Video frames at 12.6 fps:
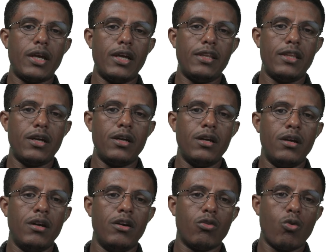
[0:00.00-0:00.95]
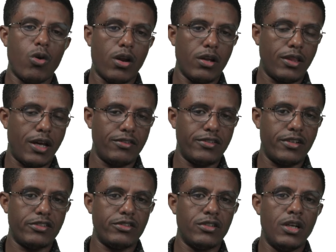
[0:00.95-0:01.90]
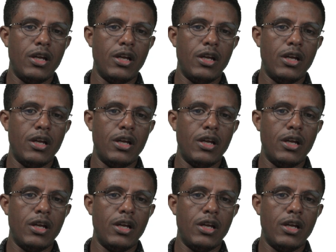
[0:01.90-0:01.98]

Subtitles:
and the correct answers.